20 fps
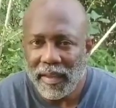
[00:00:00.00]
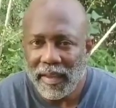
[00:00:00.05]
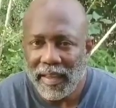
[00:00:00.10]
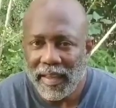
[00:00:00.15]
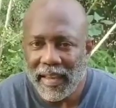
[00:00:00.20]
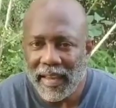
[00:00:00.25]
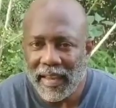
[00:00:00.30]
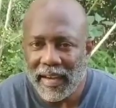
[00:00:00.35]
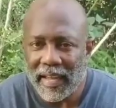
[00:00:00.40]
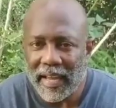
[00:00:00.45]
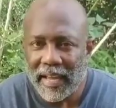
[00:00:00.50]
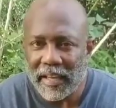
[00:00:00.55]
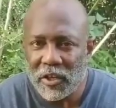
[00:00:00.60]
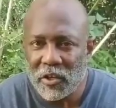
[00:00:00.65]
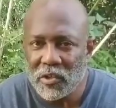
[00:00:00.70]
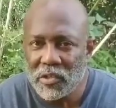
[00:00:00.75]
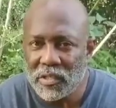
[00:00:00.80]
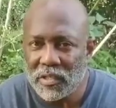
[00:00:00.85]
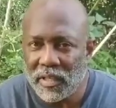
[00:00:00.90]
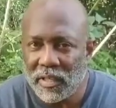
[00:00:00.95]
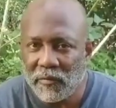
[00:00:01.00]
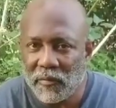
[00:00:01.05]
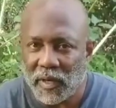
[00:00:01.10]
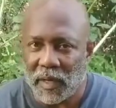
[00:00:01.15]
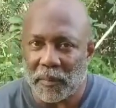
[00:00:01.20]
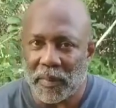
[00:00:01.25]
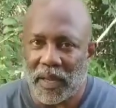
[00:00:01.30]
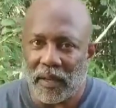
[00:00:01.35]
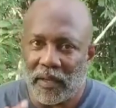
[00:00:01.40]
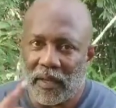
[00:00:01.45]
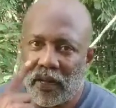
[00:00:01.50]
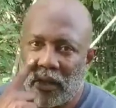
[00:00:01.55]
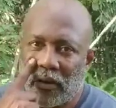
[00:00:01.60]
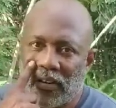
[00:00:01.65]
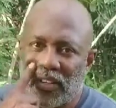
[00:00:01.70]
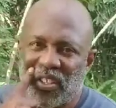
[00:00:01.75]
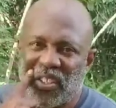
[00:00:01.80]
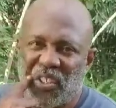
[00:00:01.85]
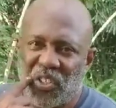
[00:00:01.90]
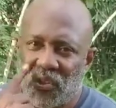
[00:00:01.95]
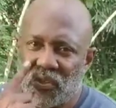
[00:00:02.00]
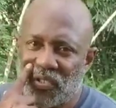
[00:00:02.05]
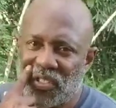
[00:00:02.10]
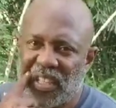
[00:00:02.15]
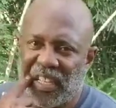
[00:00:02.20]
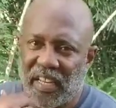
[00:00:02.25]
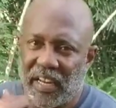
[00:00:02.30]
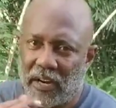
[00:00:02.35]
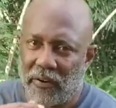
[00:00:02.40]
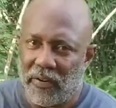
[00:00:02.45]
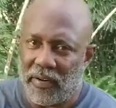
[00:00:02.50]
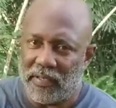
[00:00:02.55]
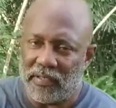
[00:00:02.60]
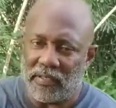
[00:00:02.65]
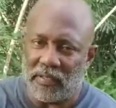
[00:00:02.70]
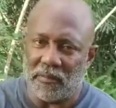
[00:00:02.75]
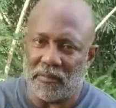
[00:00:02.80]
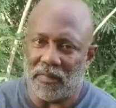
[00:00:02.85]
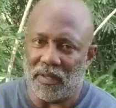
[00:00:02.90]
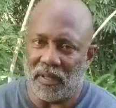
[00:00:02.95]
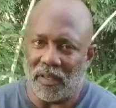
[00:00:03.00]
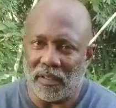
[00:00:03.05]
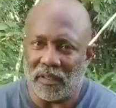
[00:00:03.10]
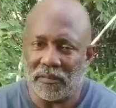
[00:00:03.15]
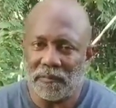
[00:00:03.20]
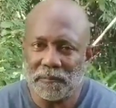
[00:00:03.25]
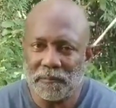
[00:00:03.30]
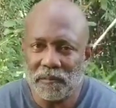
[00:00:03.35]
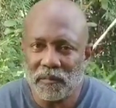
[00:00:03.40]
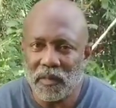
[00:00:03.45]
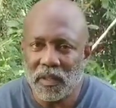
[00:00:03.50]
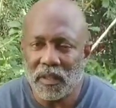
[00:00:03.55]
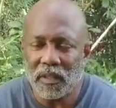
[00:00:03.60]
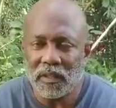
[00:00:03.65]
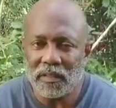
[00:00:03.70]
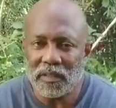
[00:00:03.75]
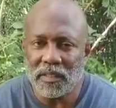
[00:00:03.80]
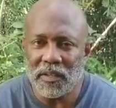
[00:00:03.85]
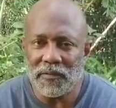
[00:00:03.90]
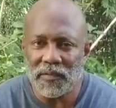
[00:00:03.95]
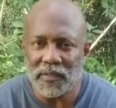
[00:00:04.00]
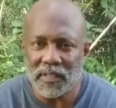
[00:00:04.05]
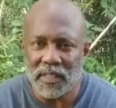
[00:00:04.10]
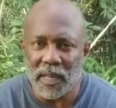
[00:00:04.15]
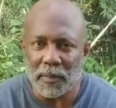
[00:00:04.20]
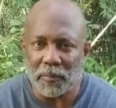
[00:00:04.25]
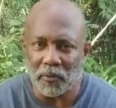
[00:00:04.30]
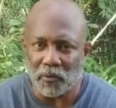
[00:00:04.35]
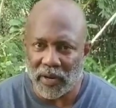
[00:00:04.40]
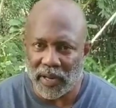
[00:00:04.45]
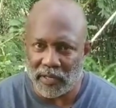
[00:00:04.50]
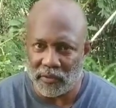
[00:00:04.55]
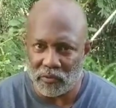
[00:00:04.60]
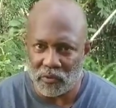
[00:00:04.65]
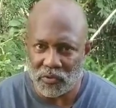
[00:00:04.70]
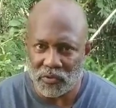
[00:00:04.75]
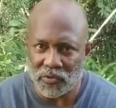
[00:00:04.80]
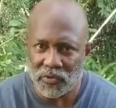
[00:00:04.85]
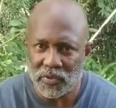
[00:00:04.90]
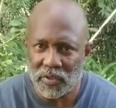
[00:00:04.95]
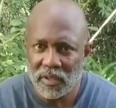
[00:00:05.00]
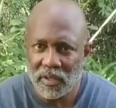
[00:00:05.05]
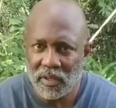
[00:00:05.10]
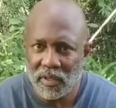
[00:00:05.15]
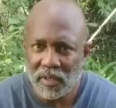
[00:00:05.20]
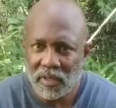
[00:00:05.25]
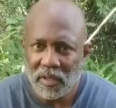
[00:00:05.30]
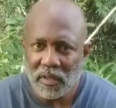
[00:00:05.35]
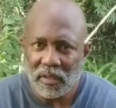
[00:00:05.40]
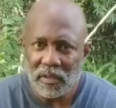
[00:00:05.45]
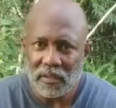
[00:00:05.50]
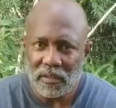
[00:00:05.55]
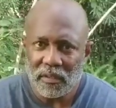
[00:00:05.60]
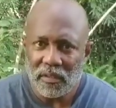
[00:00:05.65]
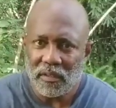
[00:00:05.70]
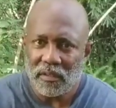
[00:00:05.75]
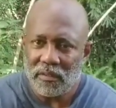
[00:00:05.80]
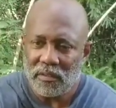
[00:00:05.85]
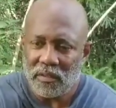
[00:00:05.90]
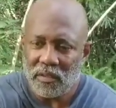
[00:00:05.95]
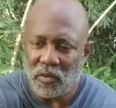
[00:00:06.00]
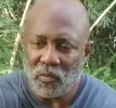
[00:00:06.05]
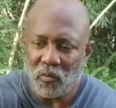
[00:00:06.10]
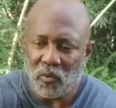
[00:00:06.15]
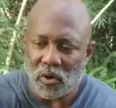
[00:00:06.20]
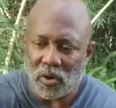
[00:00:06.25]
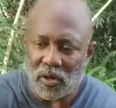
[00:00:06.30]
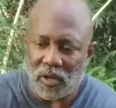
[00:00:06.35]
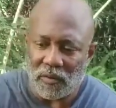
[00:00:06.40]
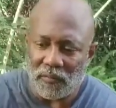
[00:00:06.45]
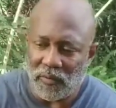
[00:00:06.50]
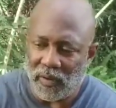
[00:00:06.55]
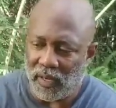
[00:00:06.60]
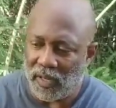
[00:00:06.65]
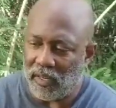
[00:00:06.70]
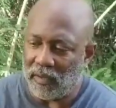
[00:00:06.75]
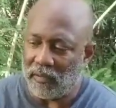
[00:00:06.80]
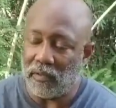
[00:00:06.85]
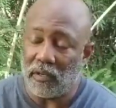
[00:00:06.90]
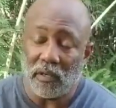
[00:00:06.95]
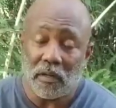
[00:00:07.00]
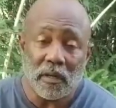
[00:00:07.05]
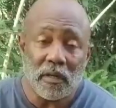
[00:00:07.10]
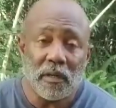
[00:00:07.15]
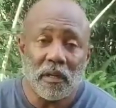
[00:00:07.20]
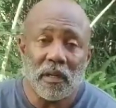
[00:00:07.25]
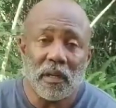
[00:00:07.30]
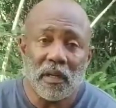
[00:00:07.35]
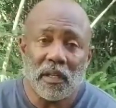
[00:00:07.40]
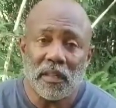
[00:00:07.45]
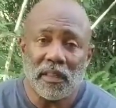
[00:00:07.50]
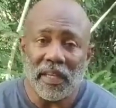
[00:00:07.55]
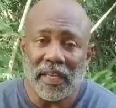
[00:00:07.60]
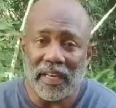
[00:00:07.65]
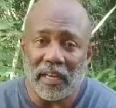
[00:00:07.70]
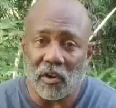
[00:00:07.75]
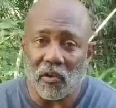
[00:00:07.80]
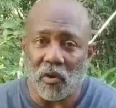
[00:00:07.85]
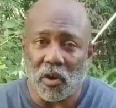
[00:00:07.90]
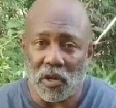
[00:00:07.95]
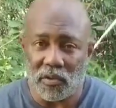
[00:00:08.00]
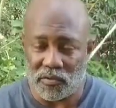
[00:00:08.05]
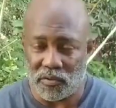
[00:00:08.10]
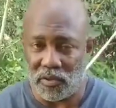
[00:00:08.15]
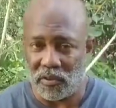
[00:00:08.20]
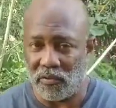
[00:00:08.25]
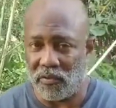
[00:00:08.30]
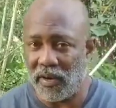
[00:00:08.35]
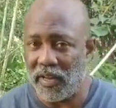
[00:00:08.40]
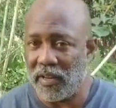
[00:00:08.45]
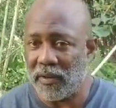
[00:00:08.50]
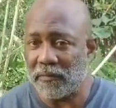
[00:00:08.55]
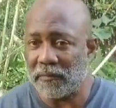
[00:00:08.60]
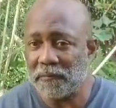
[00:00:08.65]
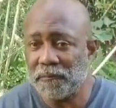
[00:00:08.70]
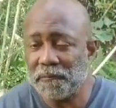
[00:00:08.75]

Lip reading: And I usually, when I'm out, I'll usually carry some sniff and stop granules to ward off anything that crawls on the ground.